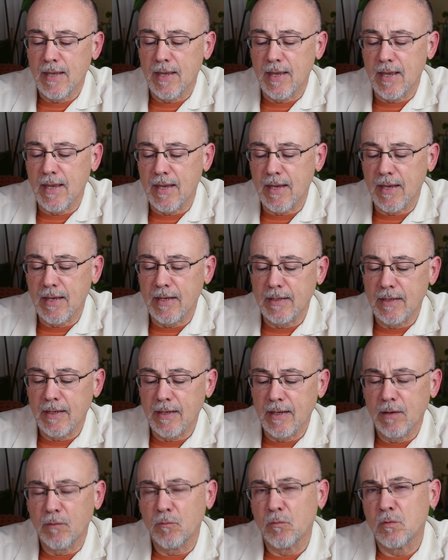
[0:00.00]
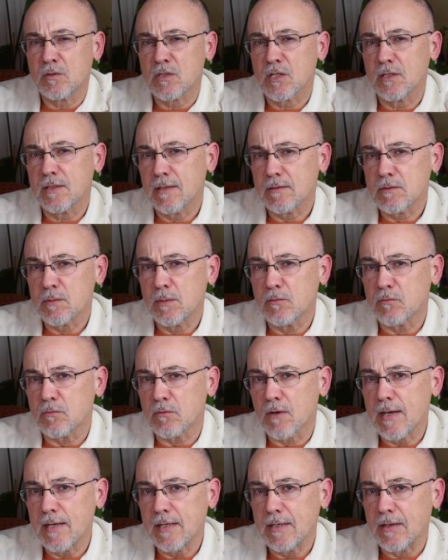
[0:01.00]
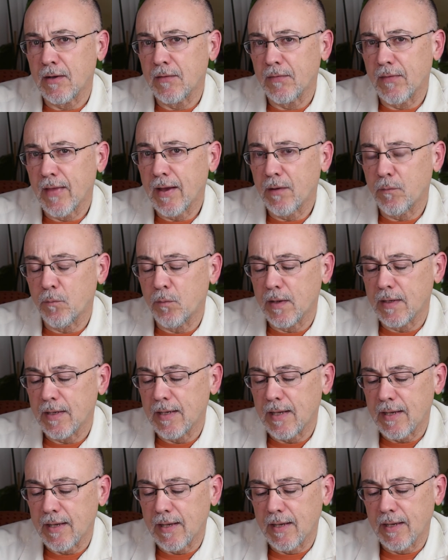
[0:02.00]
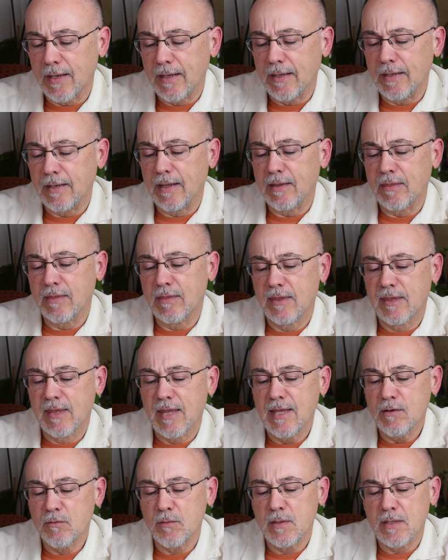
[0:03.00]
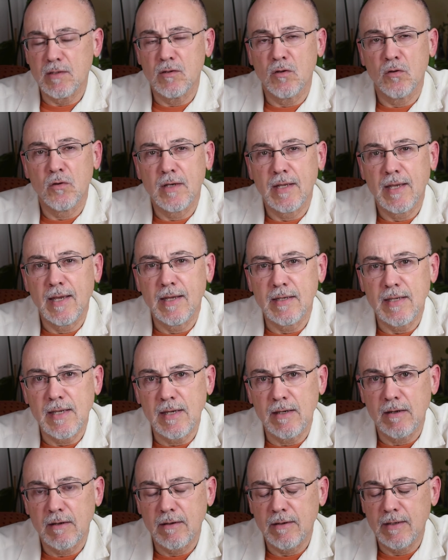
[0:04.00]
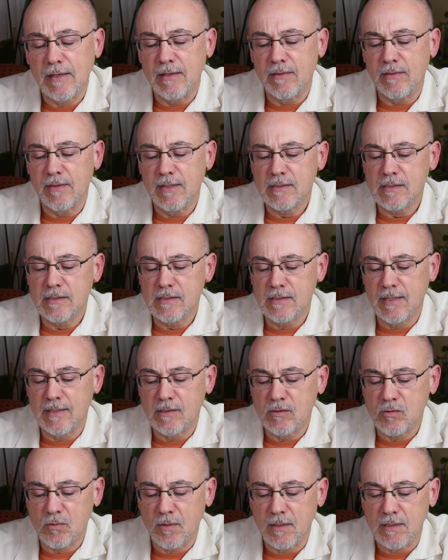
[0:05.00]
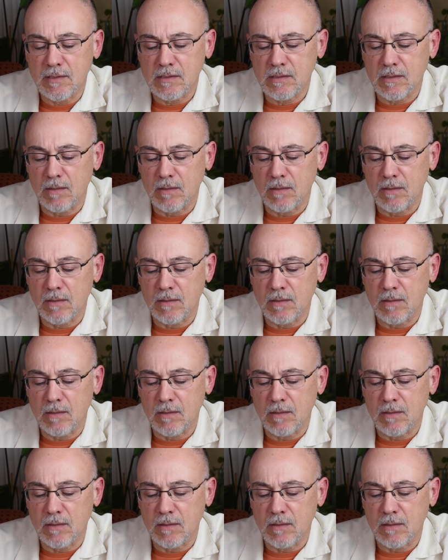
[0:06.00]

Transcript: And we turned out to be right on that one, and I think we can do it again here in this stakes race.